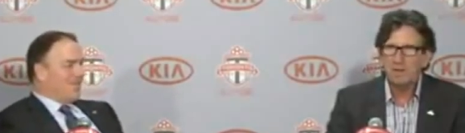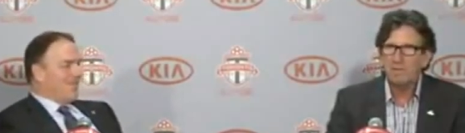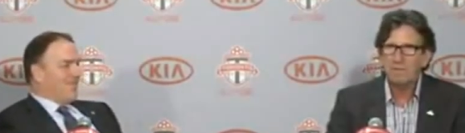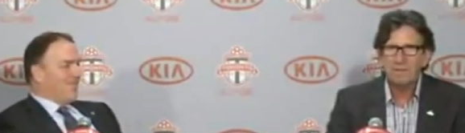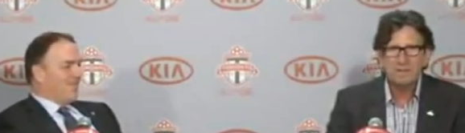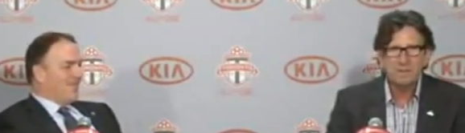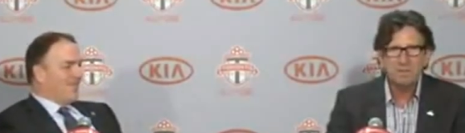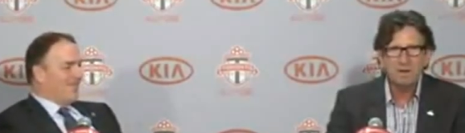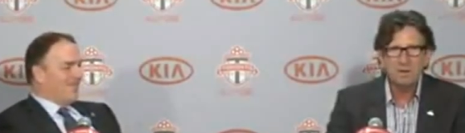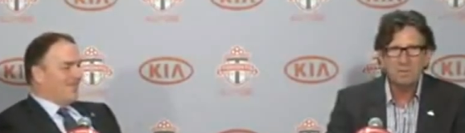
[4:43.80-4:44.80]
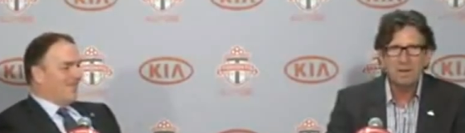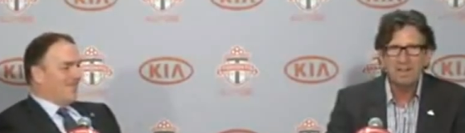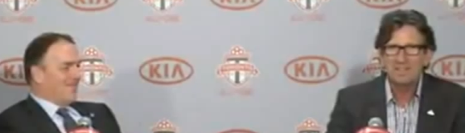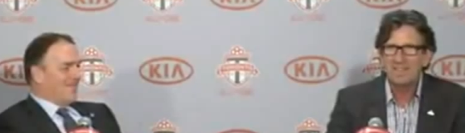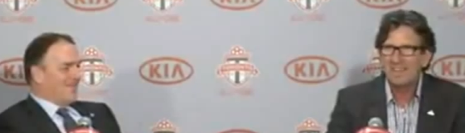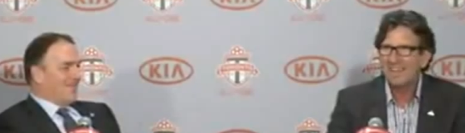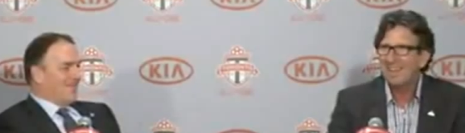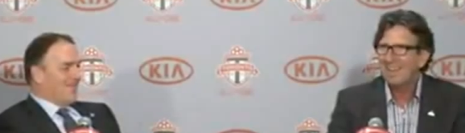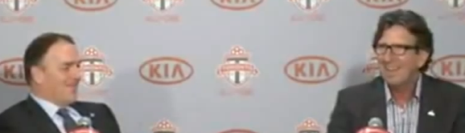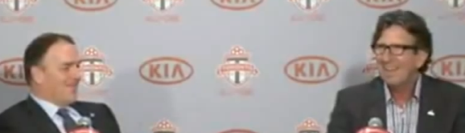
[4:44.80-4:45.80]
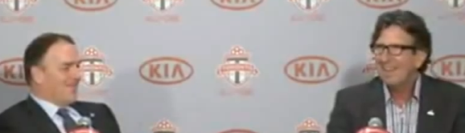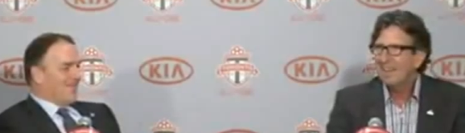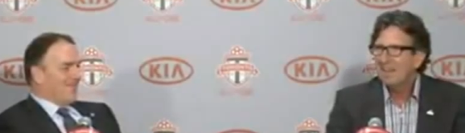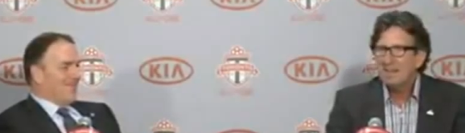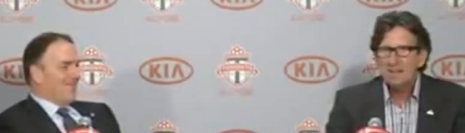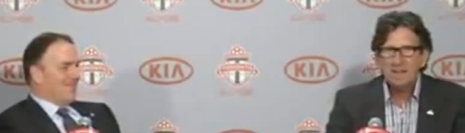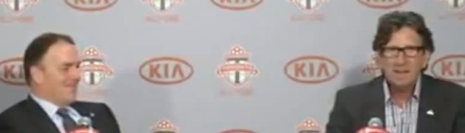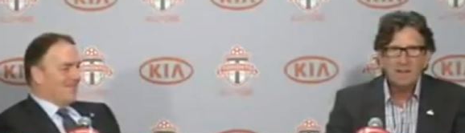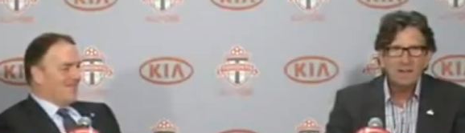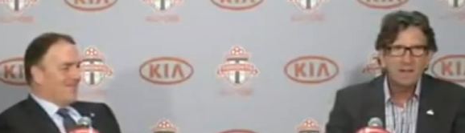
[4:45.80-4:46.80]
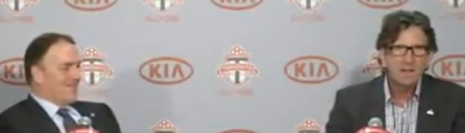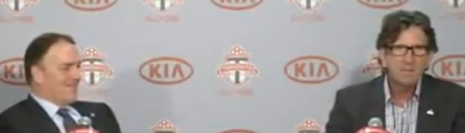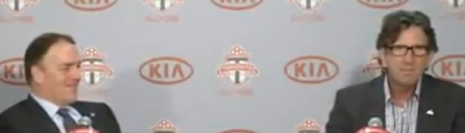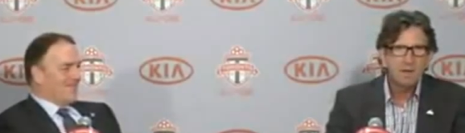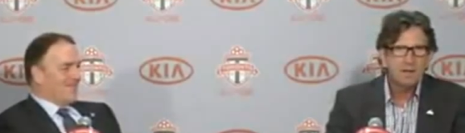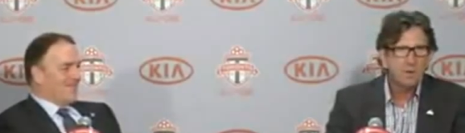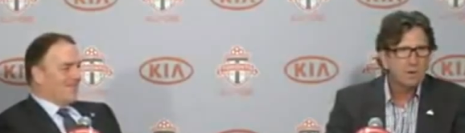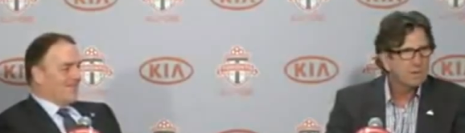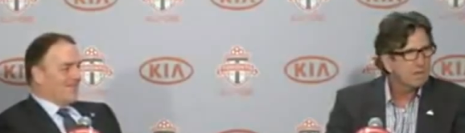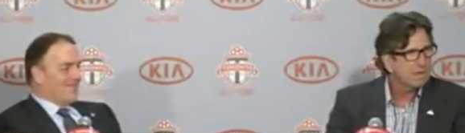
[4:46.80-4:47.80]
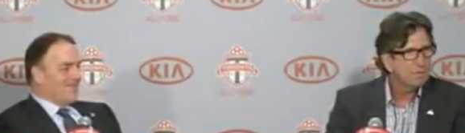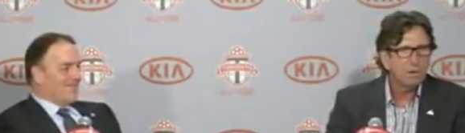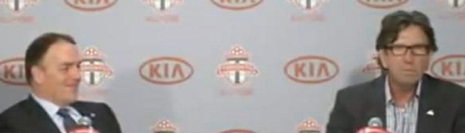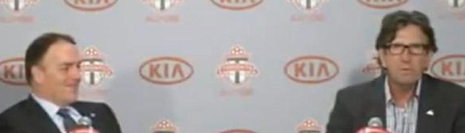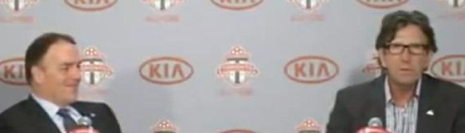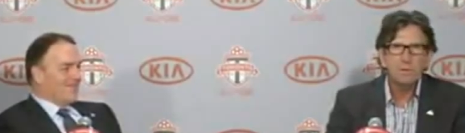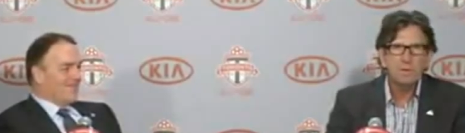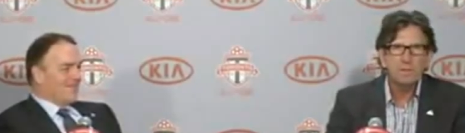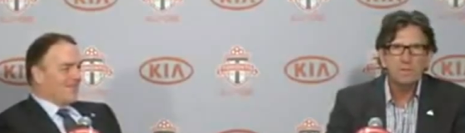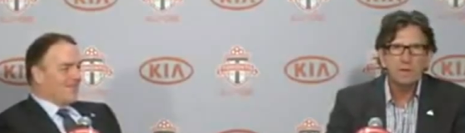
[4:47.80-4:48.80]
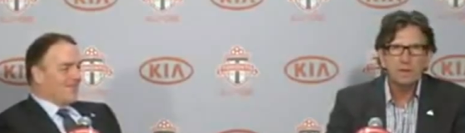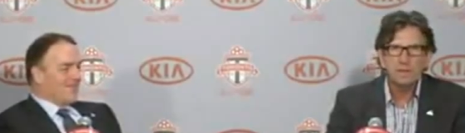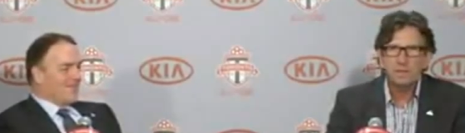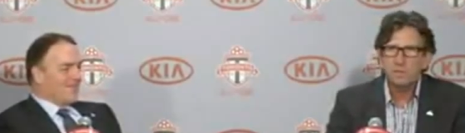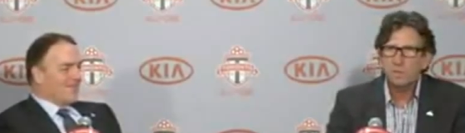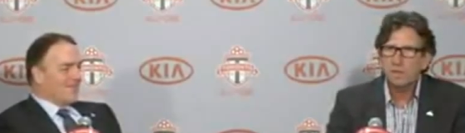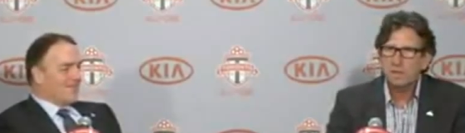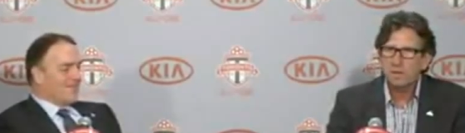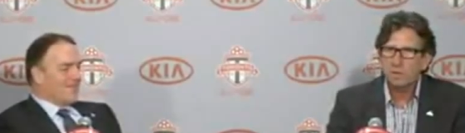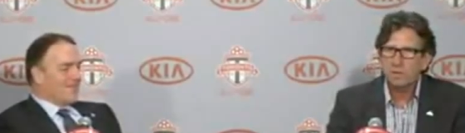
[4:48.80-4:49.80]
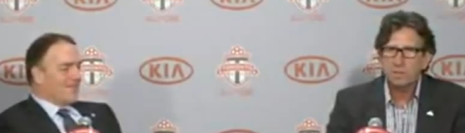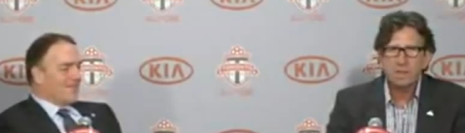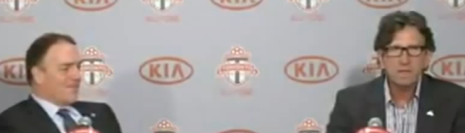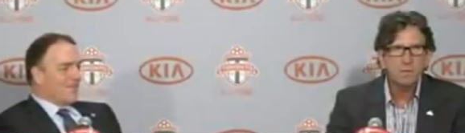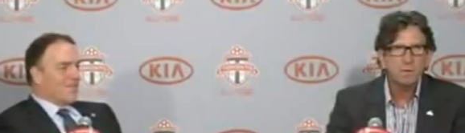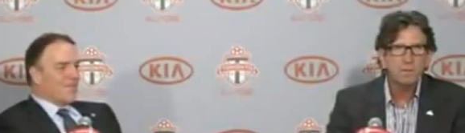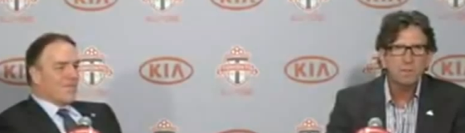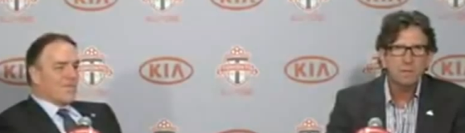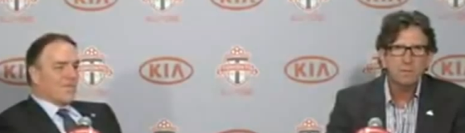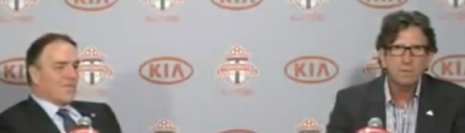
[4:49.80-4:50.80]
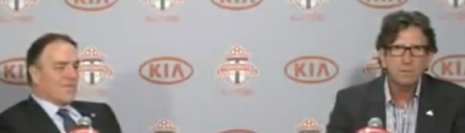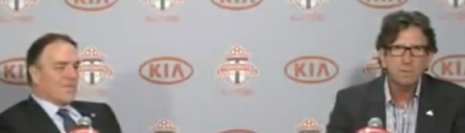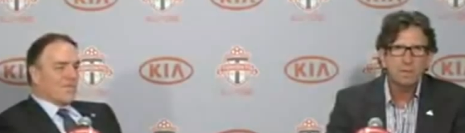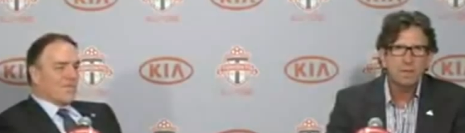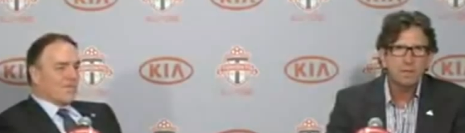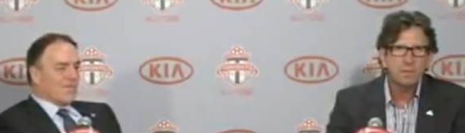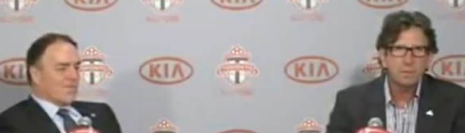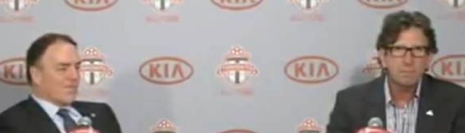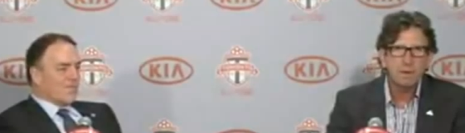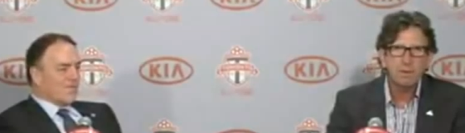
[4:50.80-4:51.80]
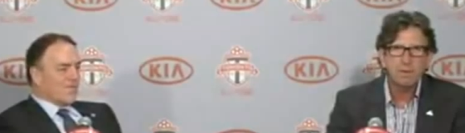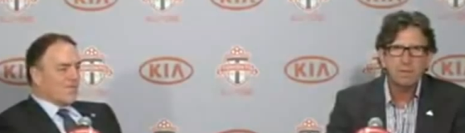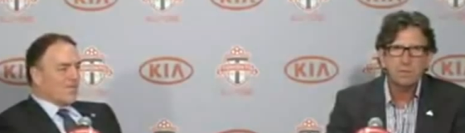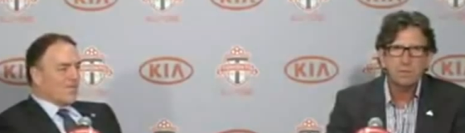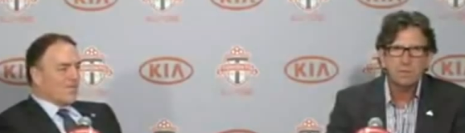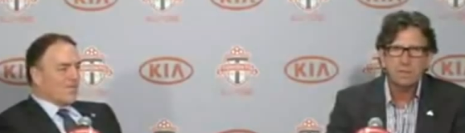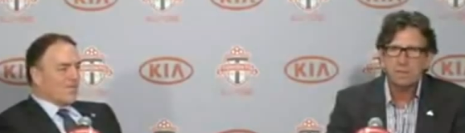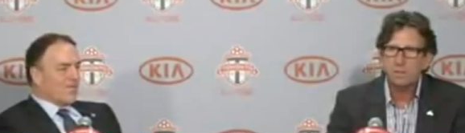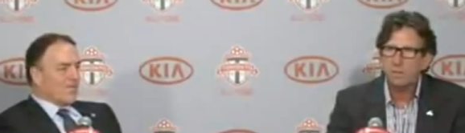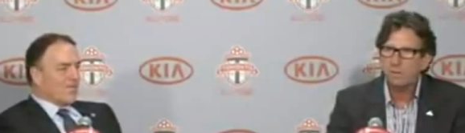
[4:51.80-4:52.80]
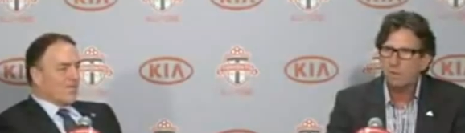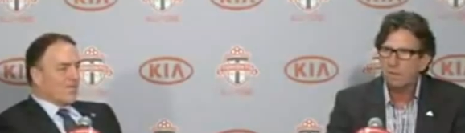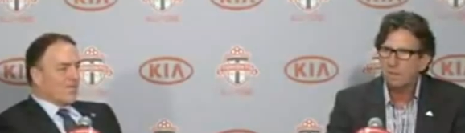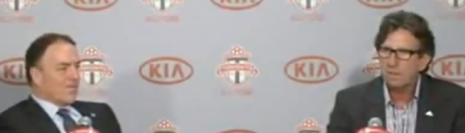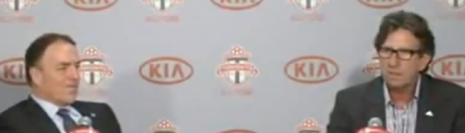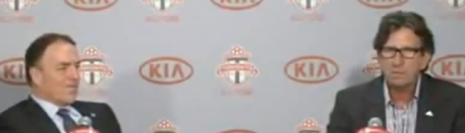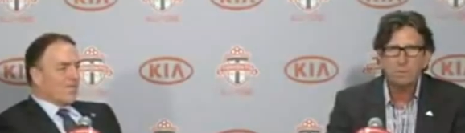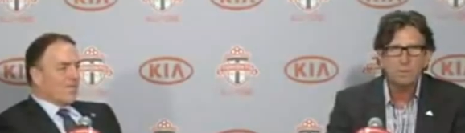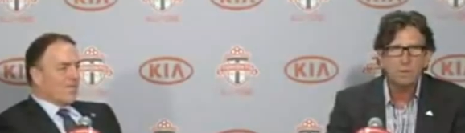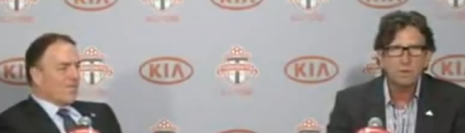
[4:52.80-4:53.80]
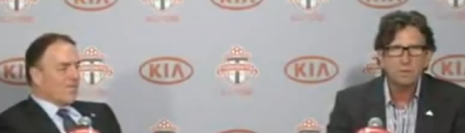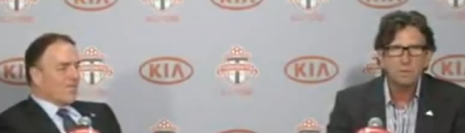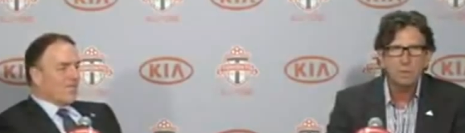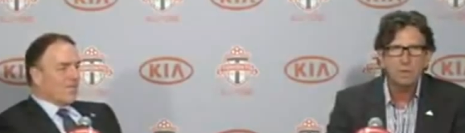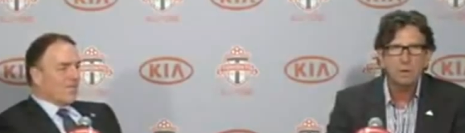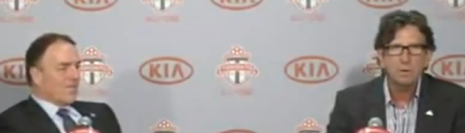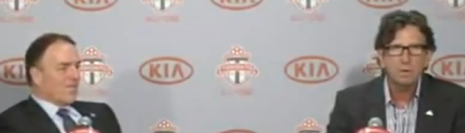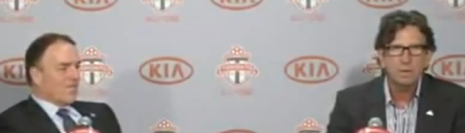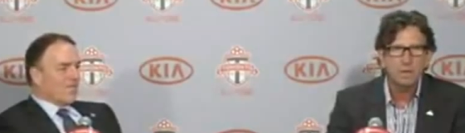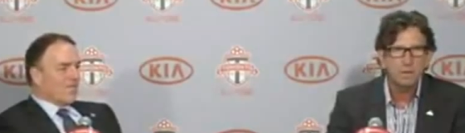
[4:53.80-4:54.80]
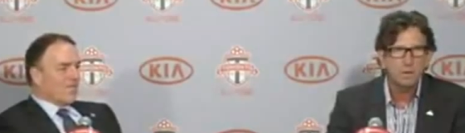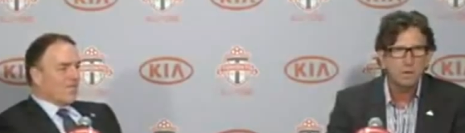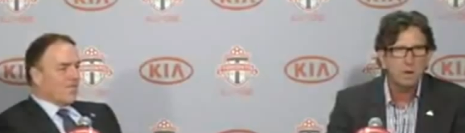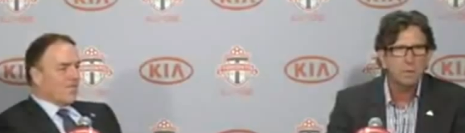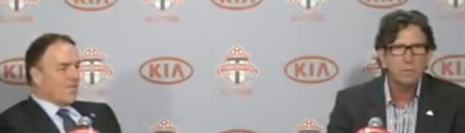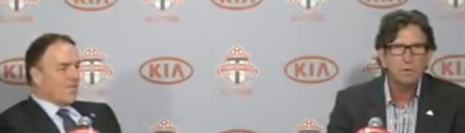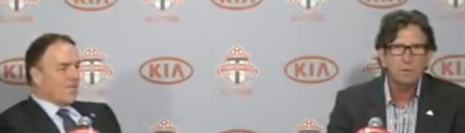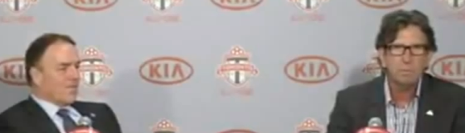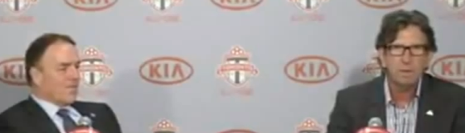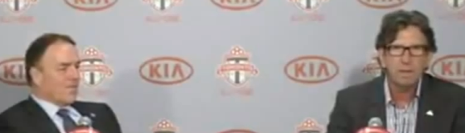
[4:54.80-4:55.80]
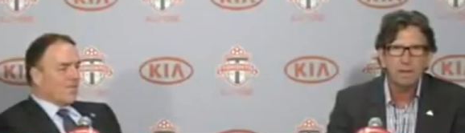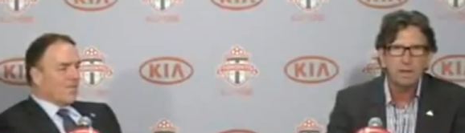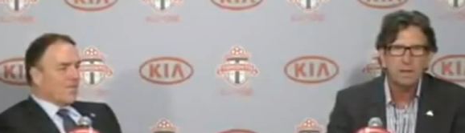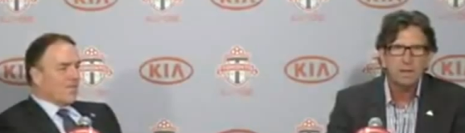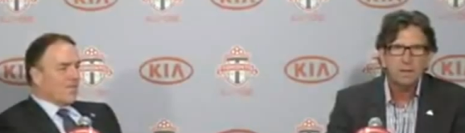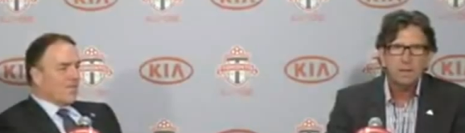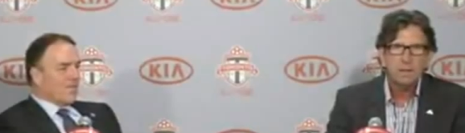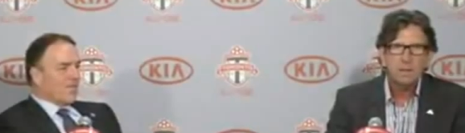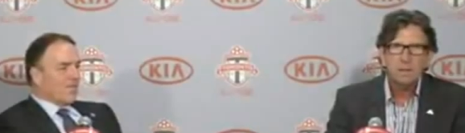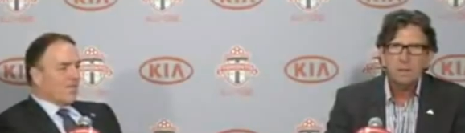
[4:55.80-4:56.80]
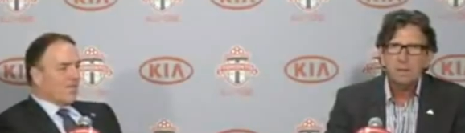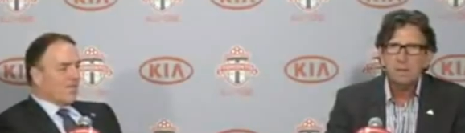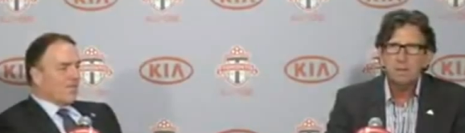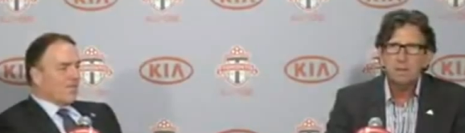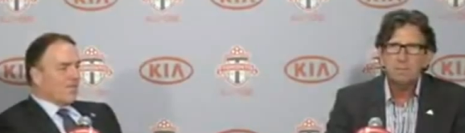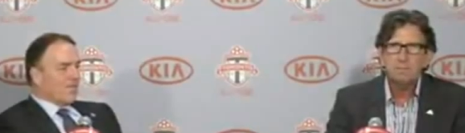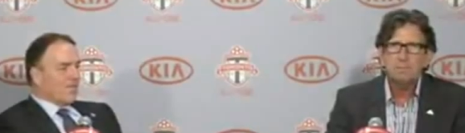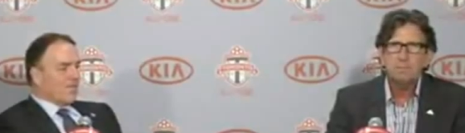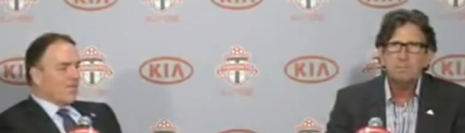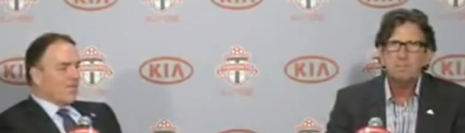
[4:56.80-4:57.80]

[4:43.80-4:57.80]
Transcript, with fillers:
Speaker 1: confidence in my own ability. Um, I know exactly what I'm doing in training this week. I know exactly what the team's going to be next week, barring injuries. I know exactly what direction we're going in. I know how we're going to play. Um,